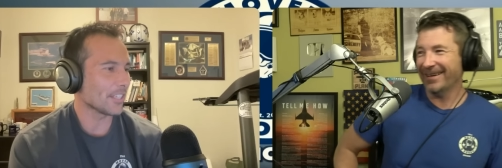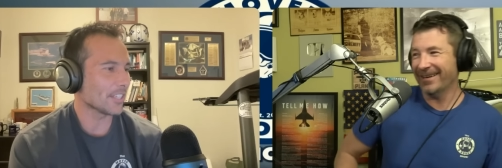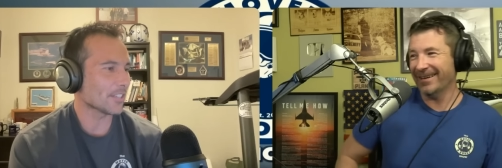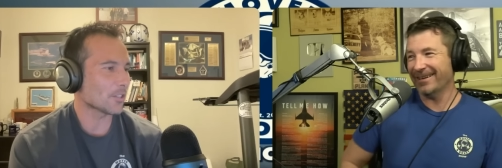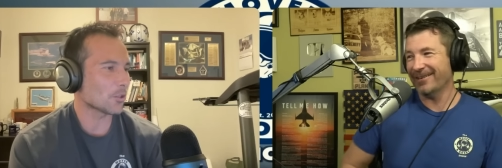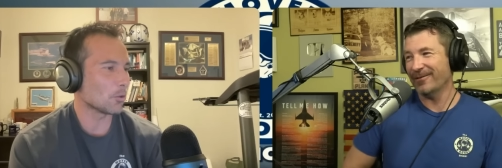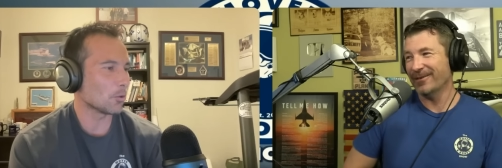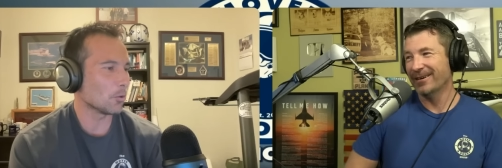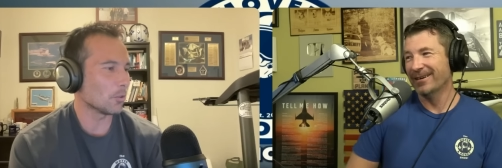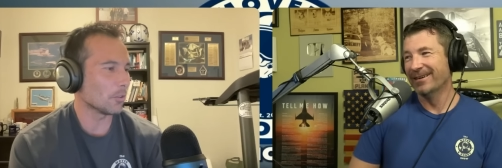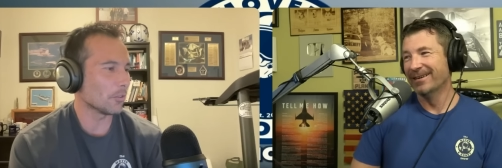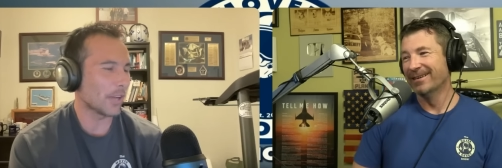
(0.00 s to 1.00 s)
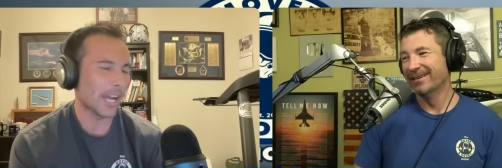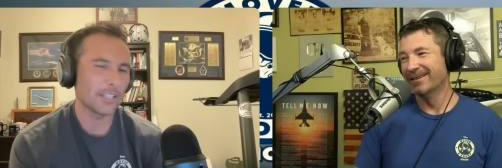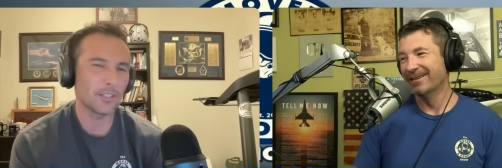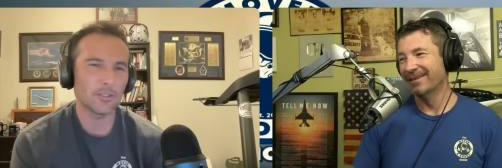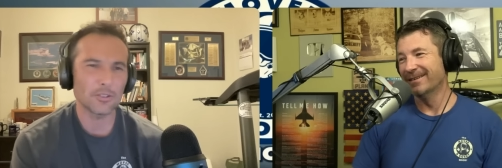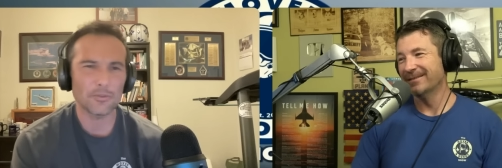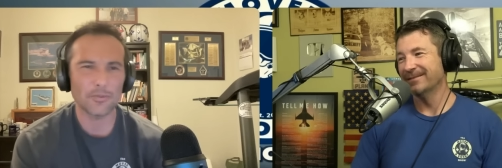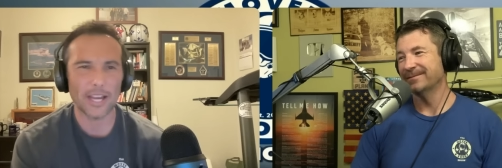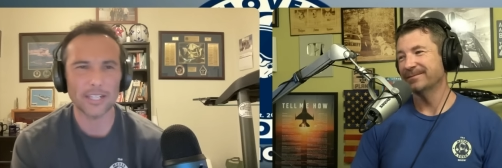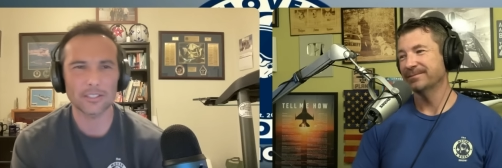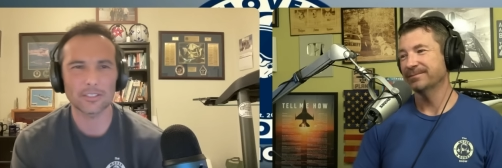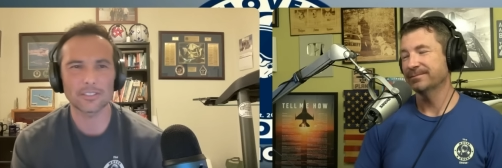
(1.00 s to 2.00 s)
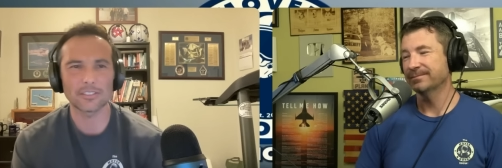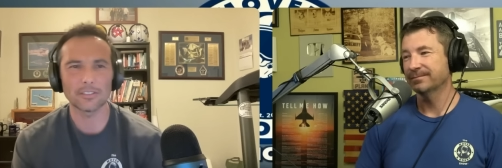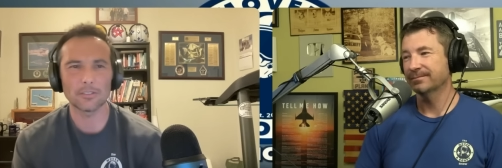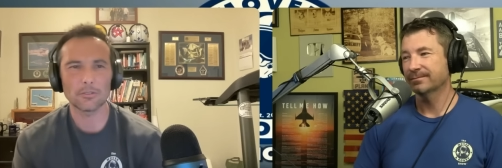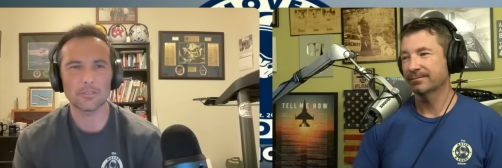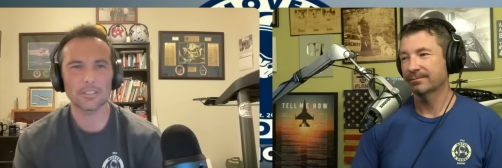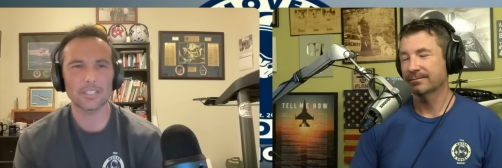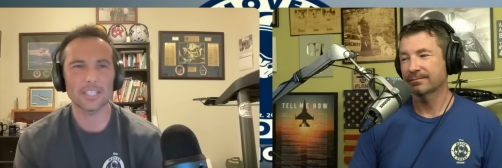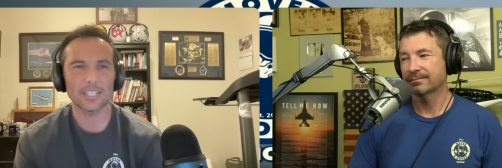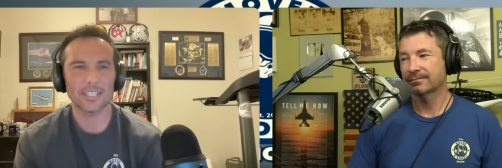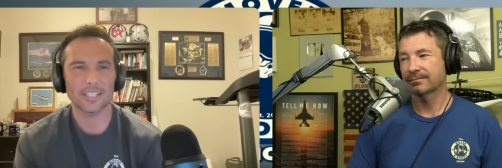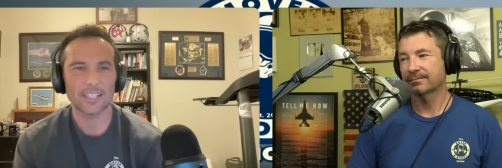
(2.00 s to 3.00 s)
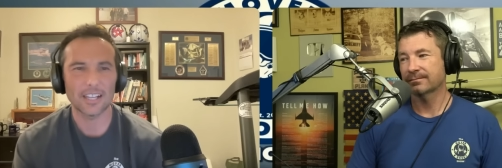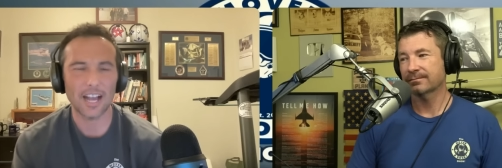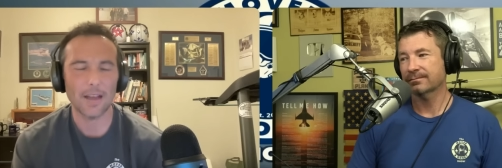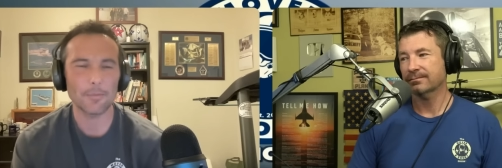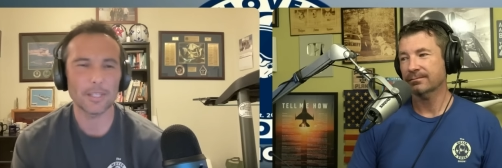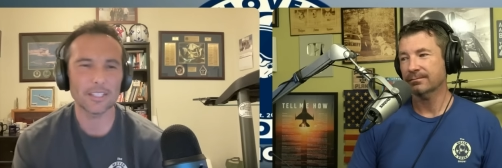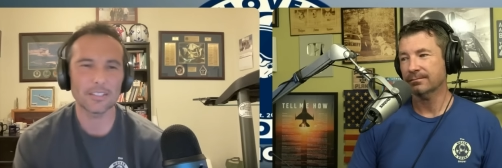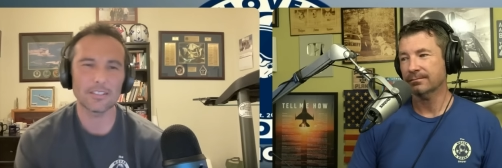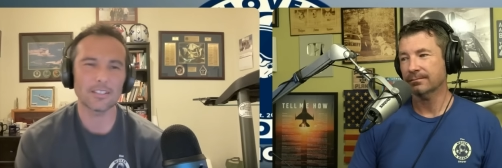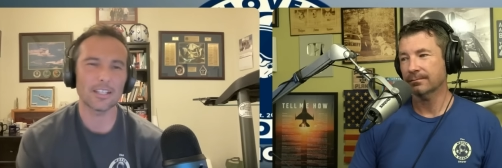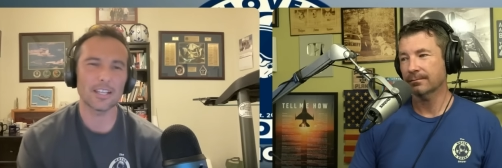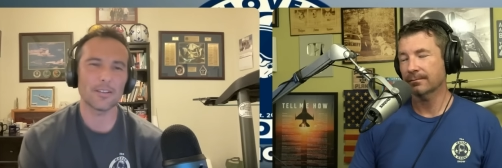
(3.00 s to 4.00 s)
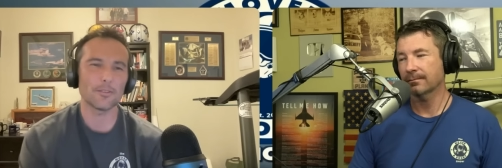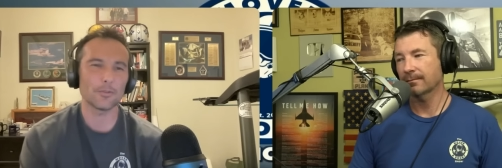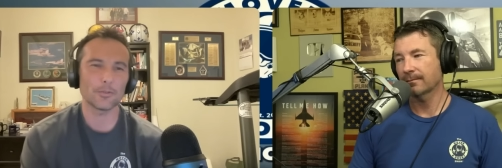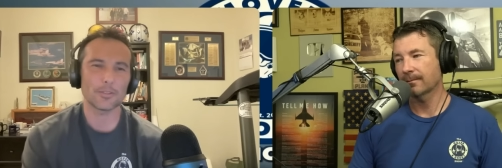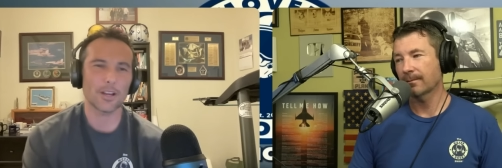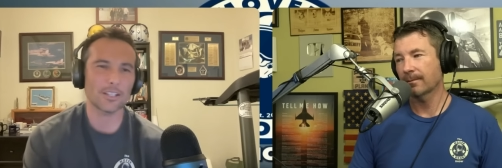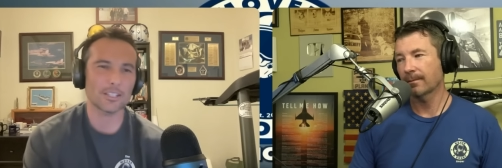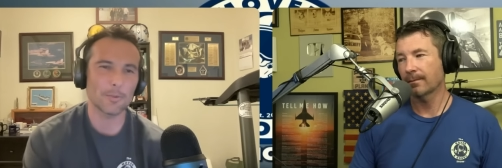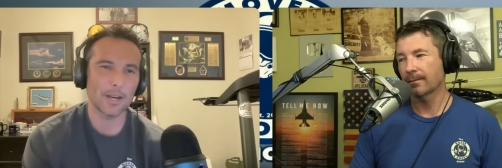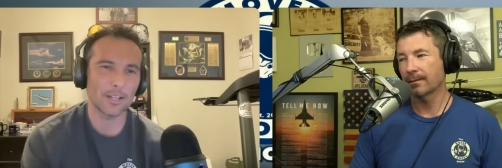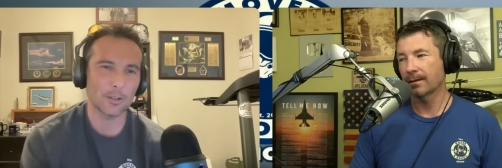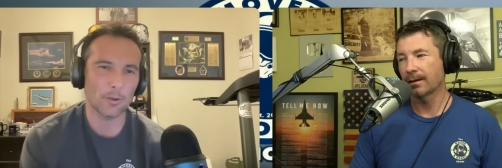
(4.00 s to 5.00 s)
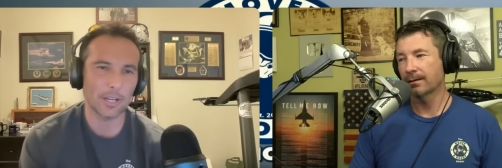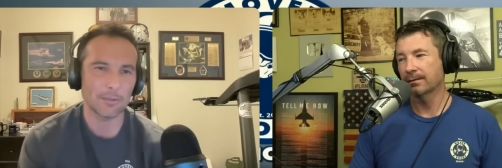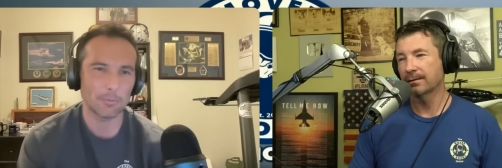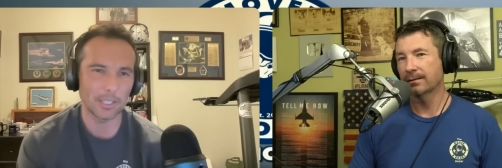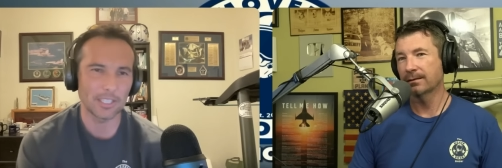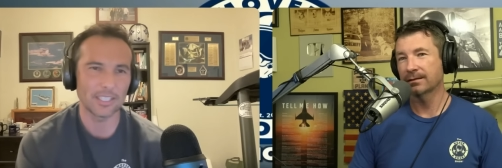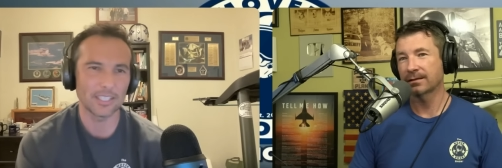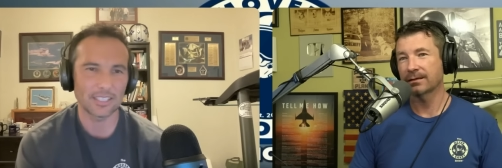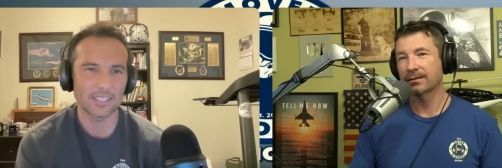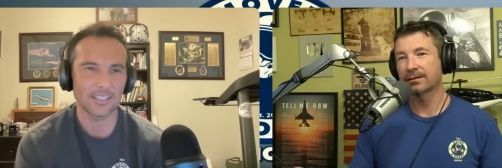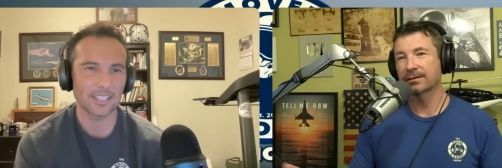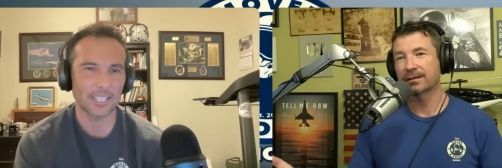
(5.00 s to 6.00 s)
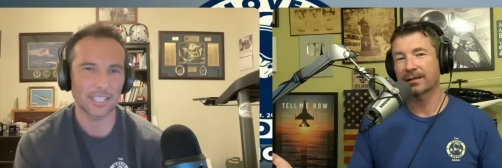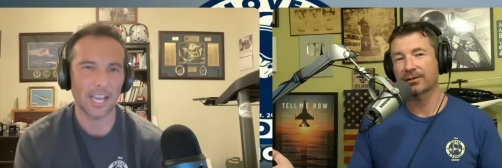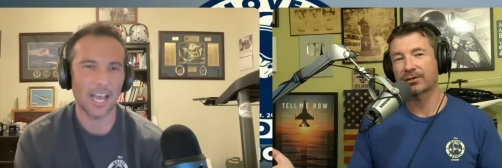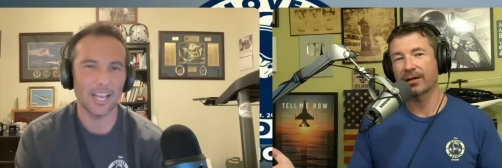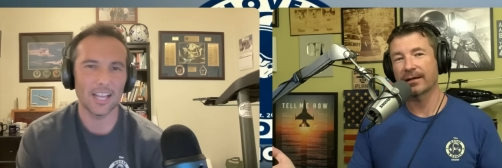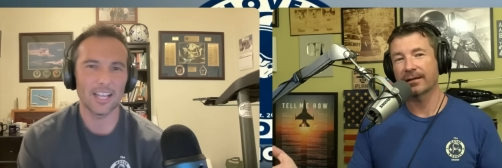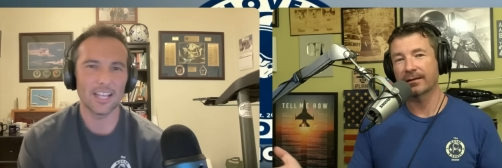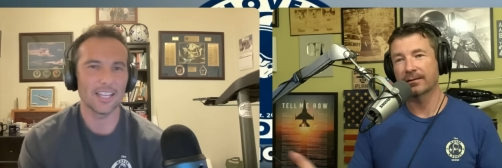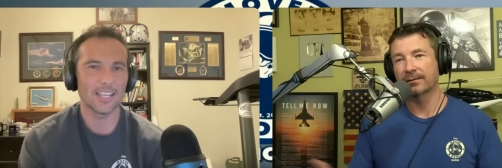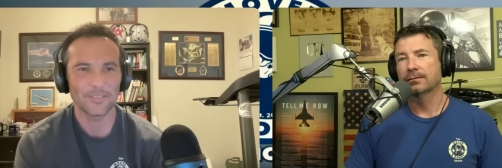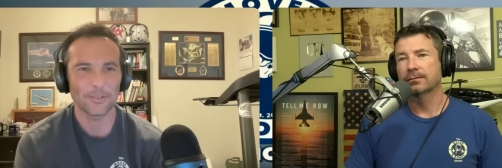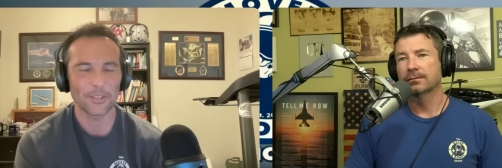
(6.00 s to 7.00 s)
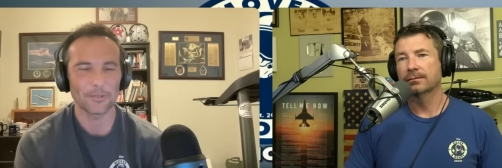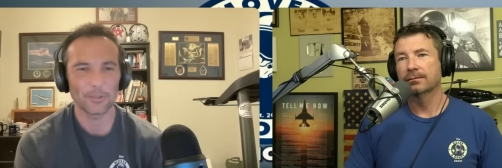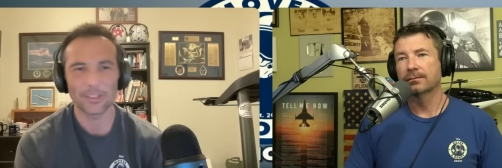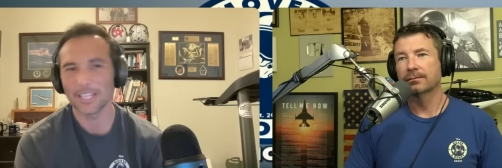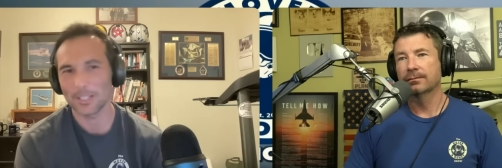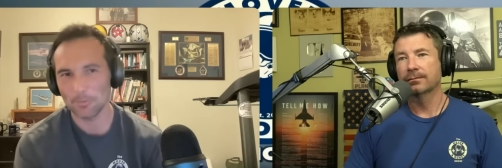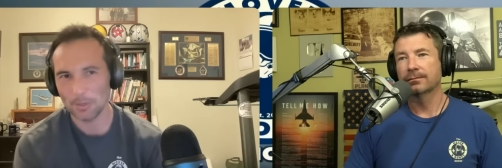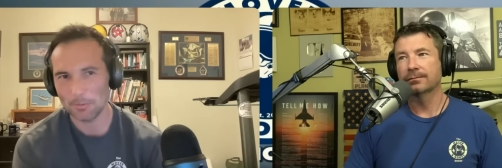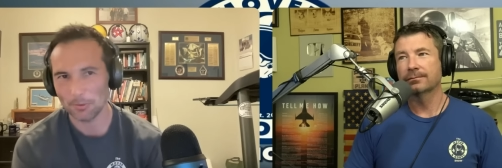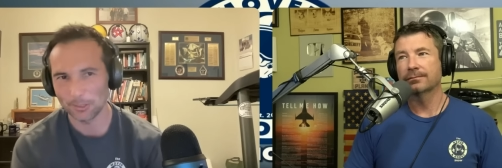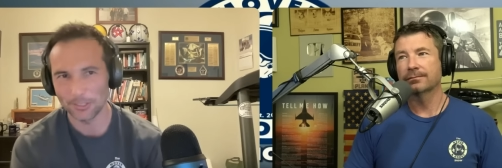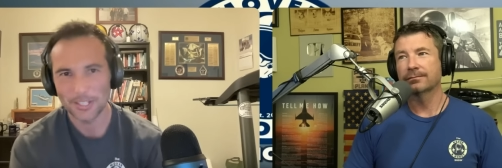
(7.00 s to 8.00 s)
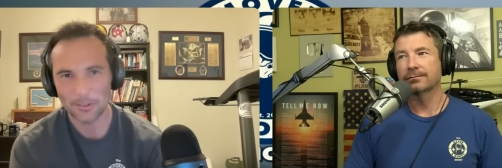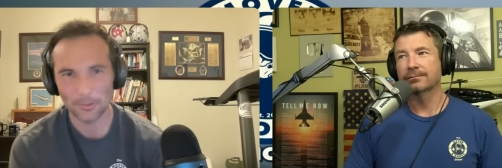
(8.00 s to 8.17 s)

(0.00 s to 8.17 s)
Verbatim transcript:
Speaker 1: think it's cool. I'd use fighter loosely. I mean, dude, uh, we talked about it quite a bit, and it's, it's like, like, a strike eagle with with less people,